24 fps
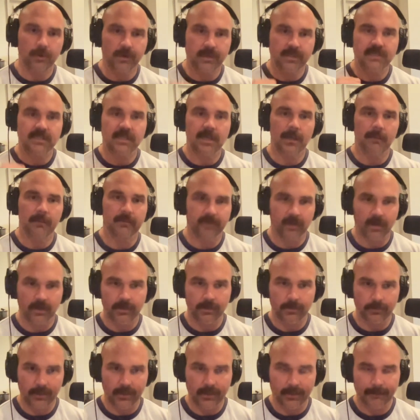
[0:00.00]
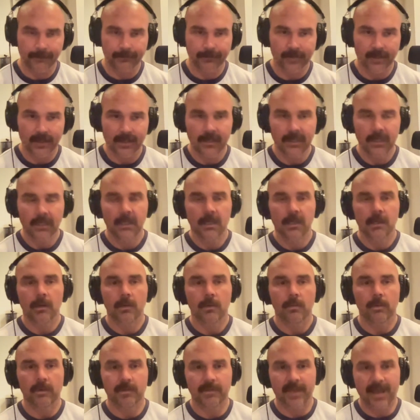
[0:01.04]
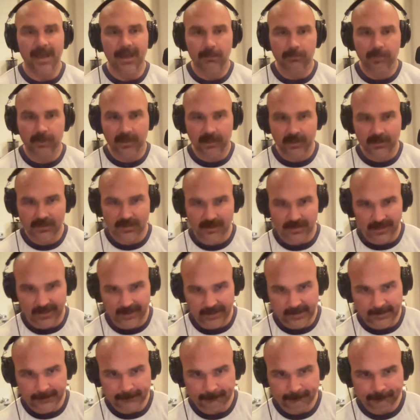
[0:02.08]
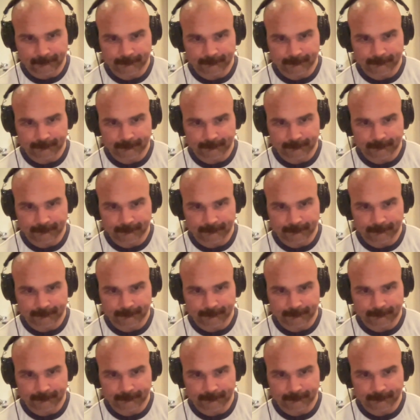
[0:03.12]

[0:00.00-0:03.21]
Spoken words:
time of our career. With that being said,